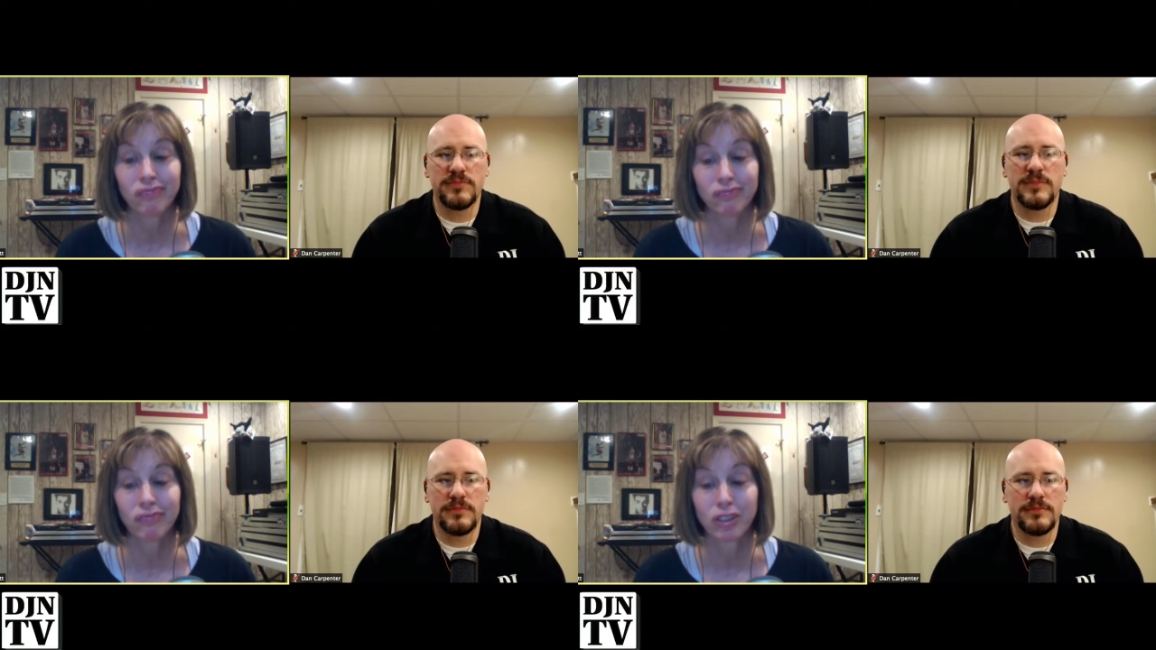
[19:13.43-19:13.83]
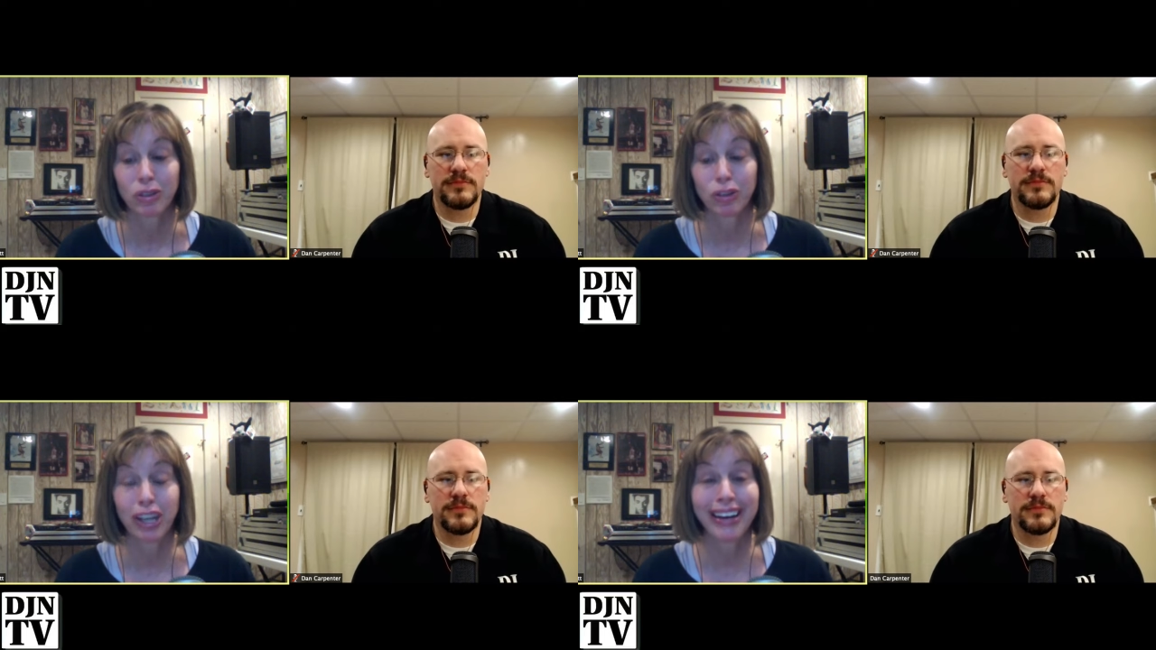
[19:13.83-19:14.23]
Speaker 1: So
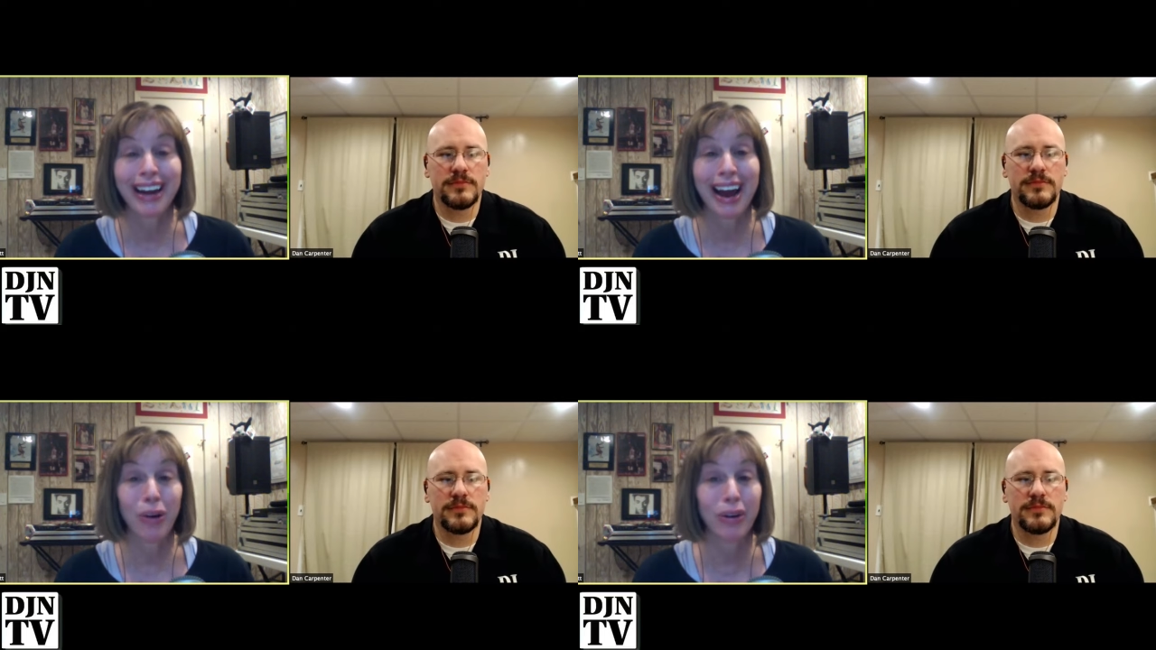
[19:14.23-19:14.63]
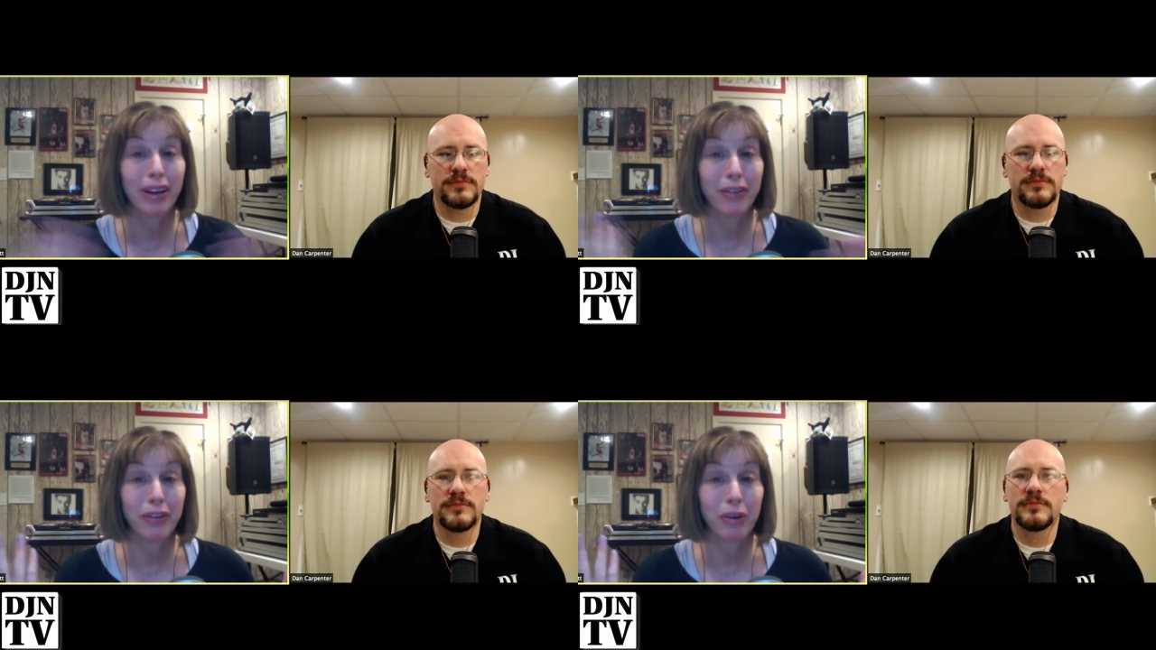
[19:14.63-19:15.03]
check it out if
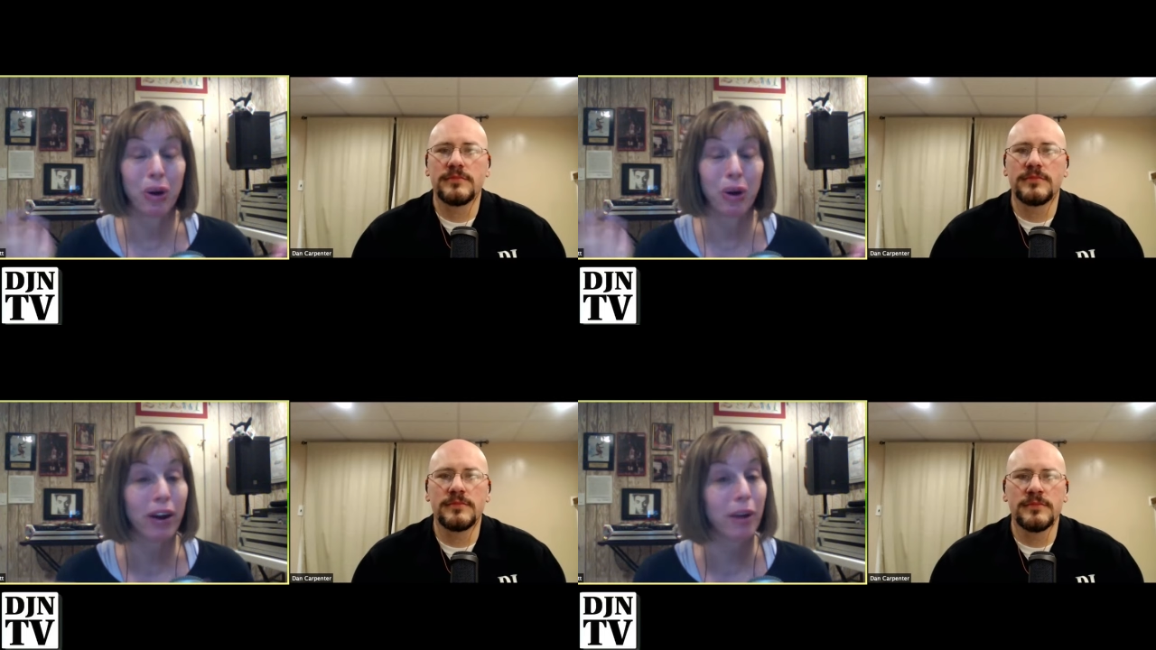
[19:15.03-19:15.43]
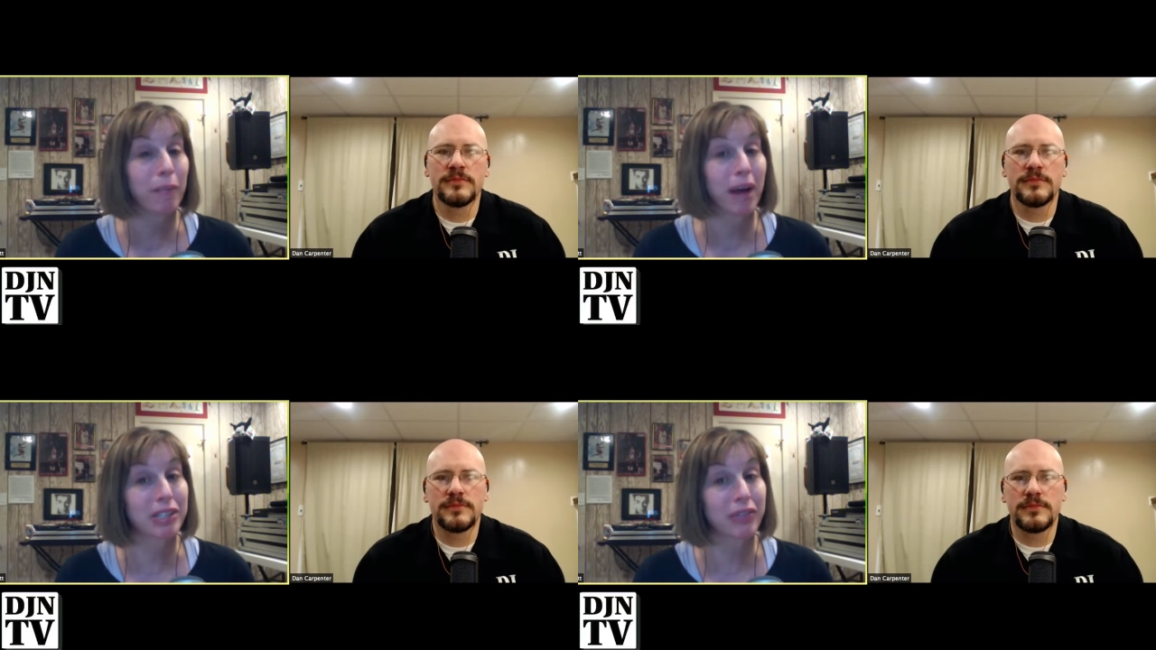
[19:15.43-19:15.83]
you're a
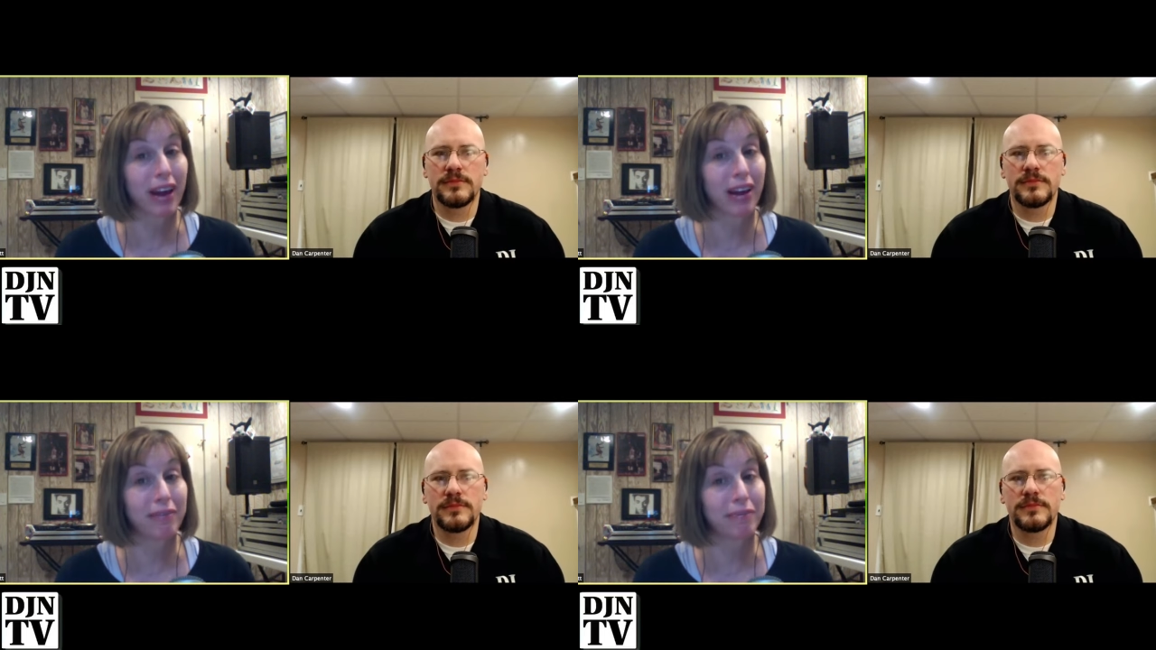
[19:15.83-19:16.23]
rekordbox fan.